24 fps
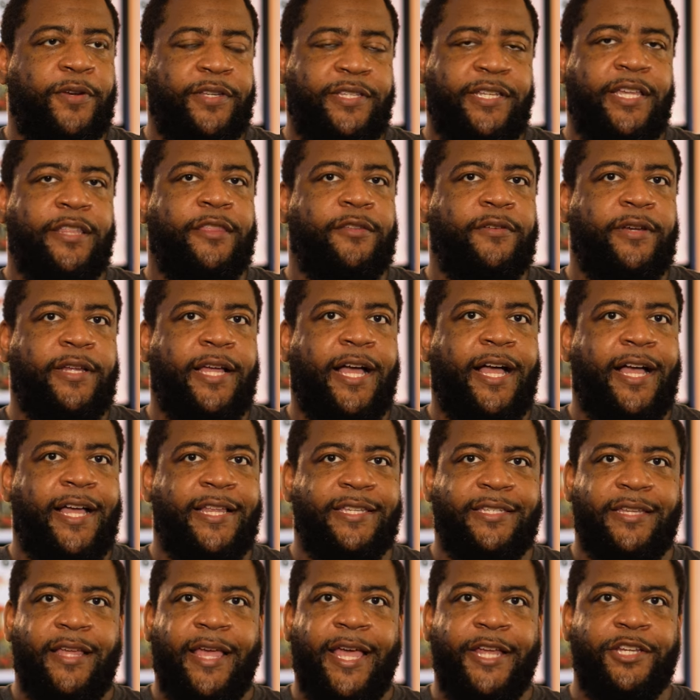the T three
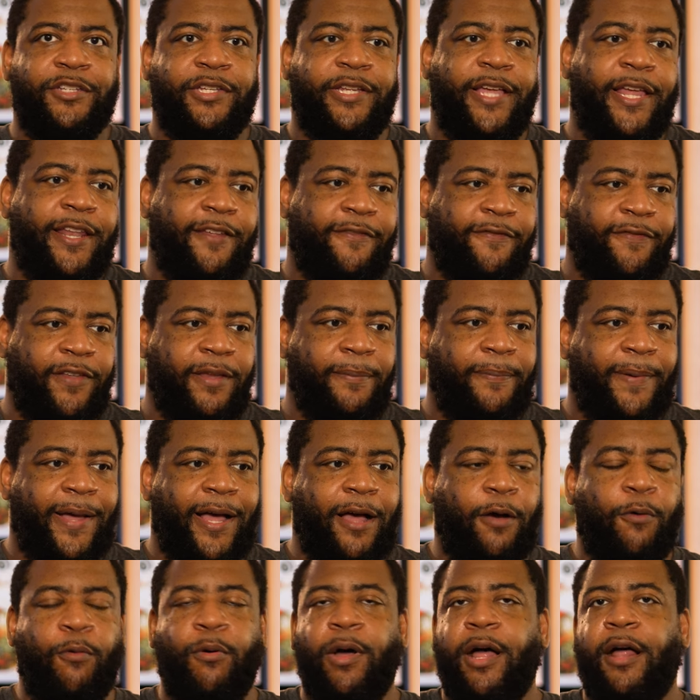i's, actually had to flip
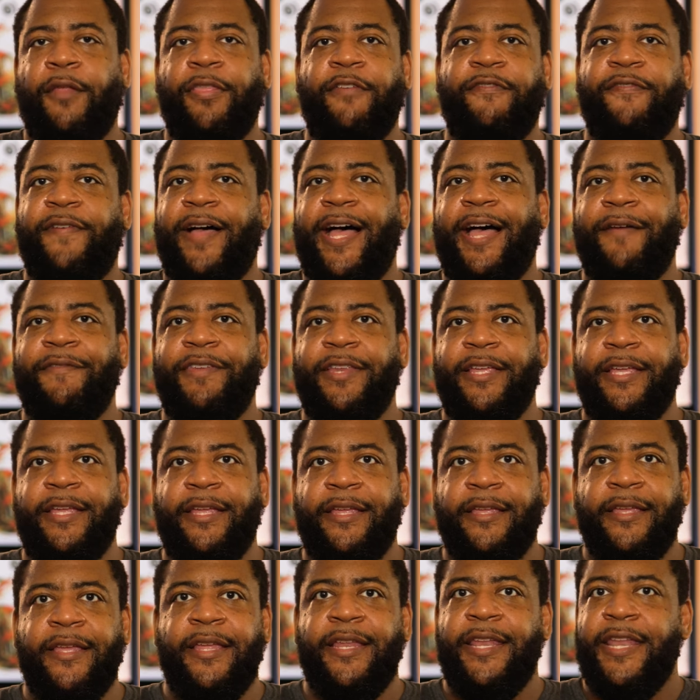out while the five
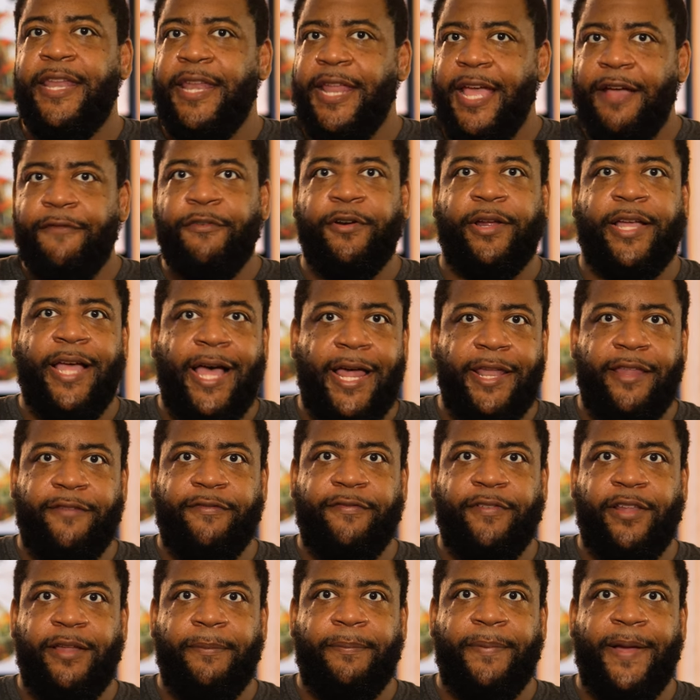D never got to
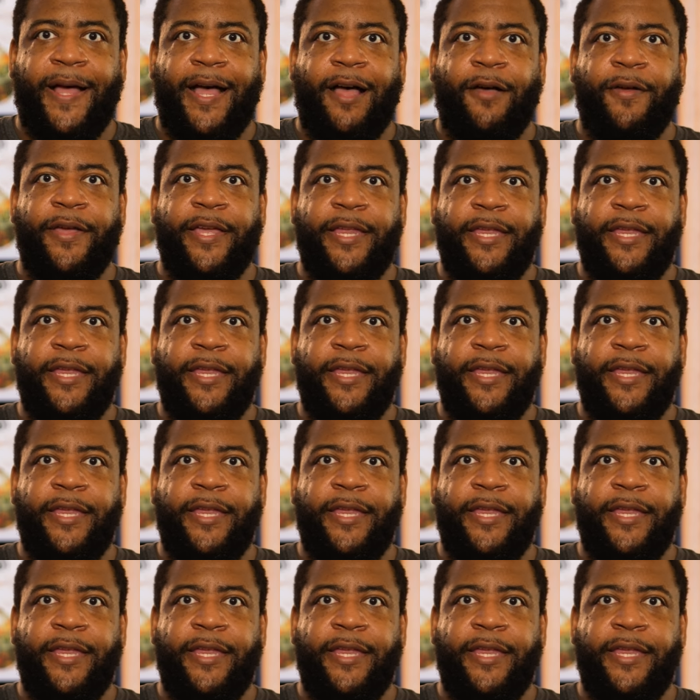flip out,